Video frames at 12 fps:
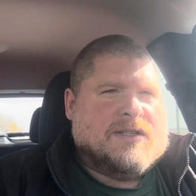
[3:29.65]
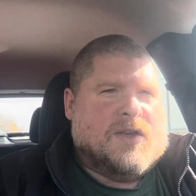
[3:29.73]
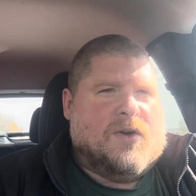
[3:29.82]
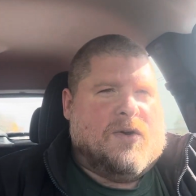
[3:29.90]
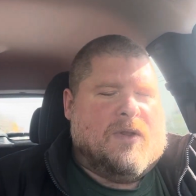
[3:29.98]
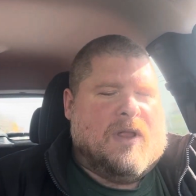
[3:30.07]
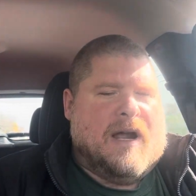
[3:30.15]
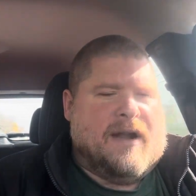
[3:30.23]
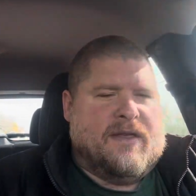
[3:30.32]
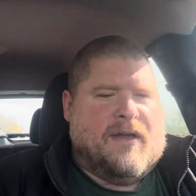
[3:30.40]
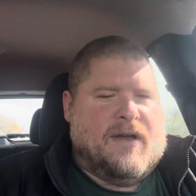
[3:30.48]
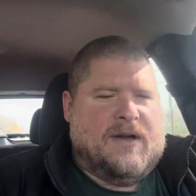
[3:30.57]
So a lot
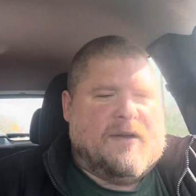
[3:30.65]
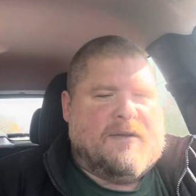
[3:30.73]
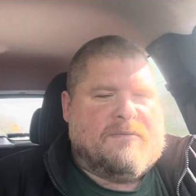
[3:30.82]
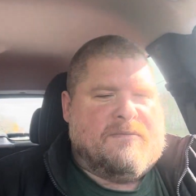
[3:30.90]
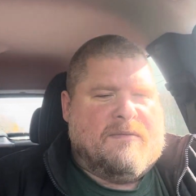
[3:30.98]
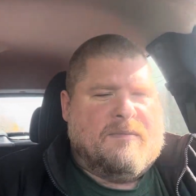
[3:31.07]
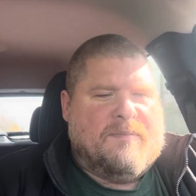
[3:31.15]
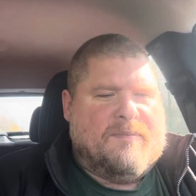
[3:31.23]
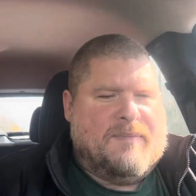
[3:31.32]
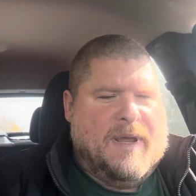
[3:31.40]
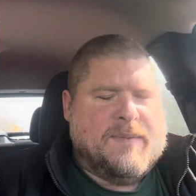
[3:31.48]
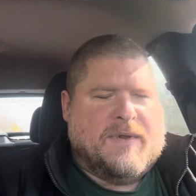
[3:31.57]
of the
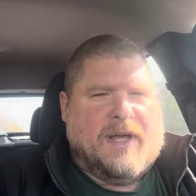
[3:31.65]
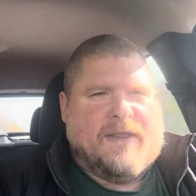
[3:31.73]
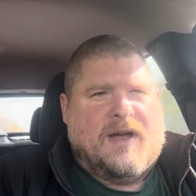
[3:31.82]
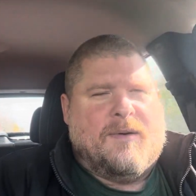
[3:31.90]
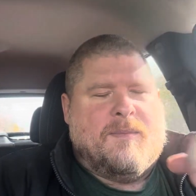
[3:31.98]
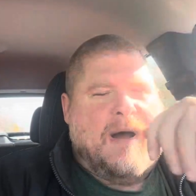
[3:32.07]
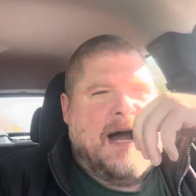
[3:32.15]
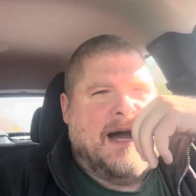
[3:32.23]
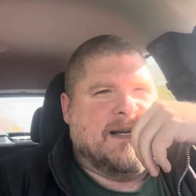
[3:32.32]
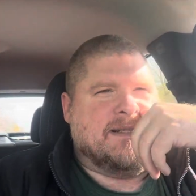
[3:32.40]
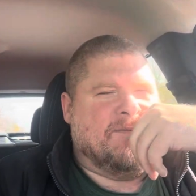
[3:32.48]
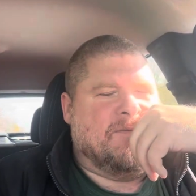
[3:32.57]
people like the
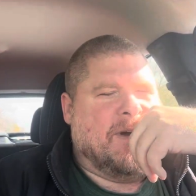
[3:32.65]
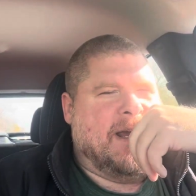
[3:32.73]
Hamas and what